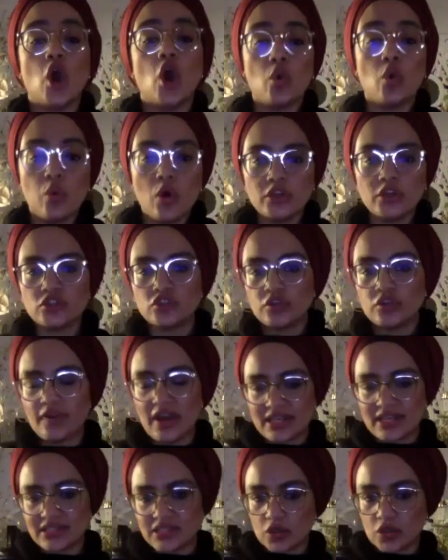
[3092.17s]
Once you've
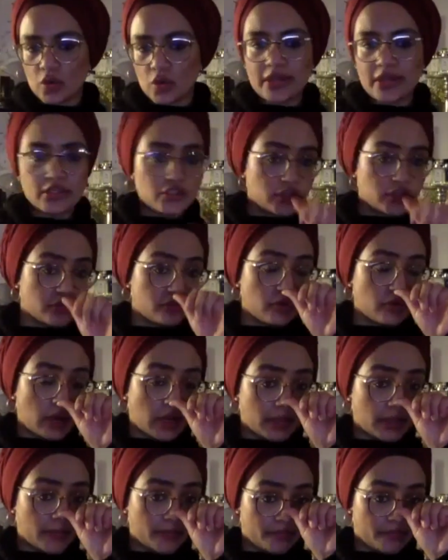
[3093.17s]
asked the question,
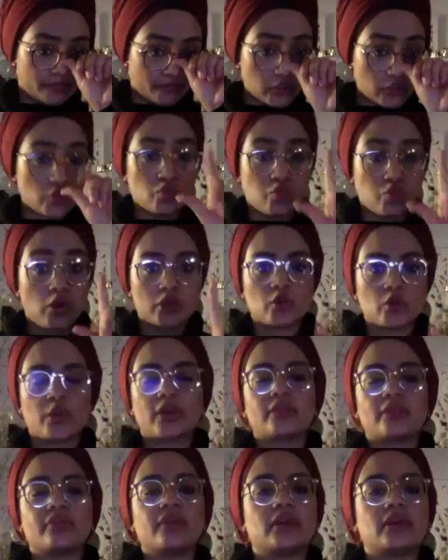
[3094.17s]
right, just one
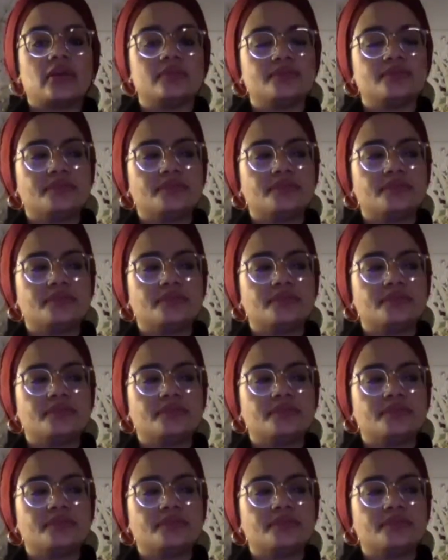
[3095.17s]
quick thing.